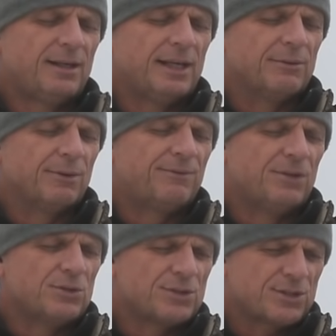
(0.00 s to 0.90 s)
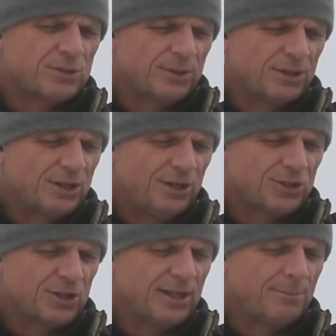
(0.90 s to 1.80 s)
he refuses to
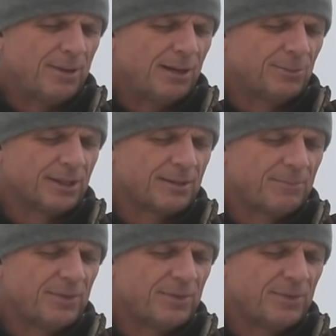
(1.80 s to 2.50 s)
acknowledge it in public